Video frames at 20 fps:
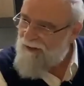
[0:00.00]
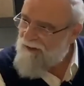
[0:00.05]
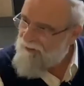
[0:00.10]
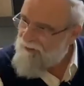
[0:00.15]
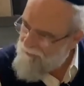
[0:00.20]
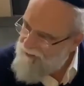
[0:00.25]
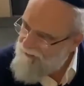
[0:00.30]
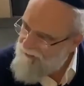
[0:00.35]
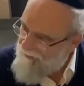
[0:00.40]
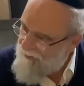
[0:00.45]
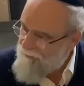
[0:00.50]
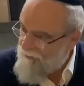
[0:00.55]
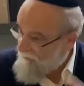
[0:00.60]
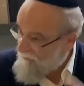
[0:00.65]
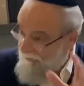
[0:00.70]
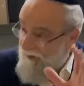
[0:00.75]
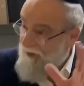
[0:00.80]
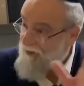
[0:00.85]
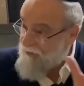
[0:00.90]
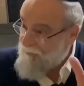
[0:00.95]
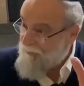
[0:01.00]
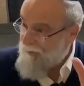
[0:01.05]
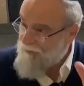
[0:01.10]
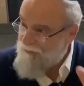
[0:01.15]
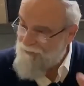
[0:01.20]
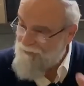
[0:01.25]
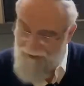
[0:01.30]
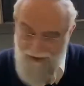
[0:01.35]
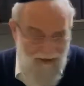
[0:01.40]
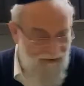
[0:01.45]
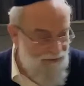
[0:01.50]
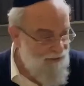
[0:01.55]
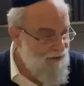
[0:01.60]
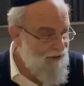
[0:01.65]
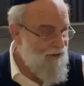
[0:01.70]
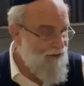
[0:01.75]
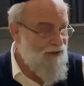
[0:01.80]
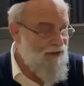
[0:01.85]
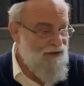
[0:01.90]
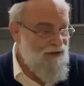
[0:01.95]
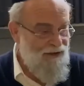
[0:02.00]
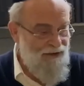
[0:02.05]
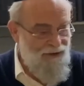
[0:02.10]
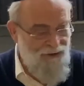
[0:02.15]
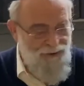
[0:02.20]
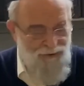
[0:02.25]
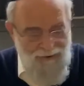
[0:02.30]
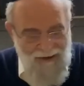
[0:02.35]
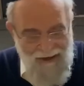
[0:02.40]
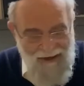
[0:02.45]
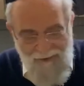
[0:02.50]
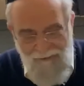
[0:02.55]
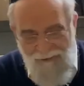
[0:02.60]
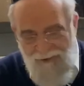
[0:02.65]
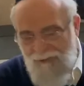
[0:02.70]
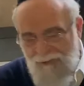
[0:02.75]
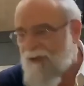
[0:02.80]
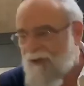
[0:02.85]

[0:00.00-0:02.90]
It was a very special thing. So I was